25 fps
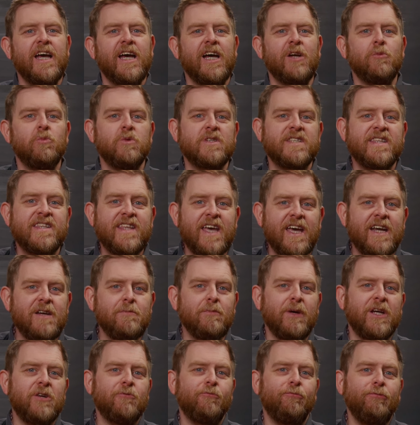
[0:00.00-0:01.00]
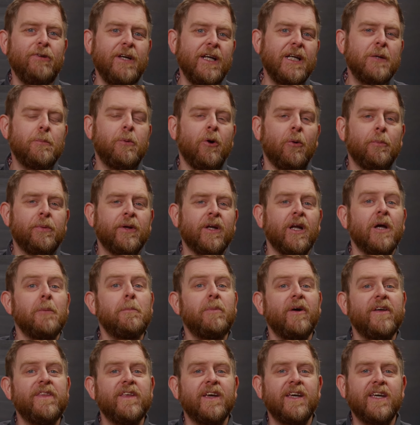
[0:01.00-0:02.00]
and was then made really popular
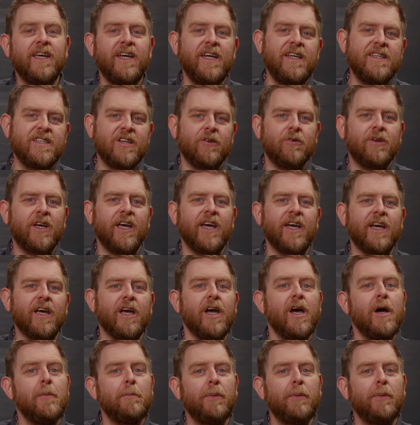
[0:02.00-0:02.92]
by the Keto King,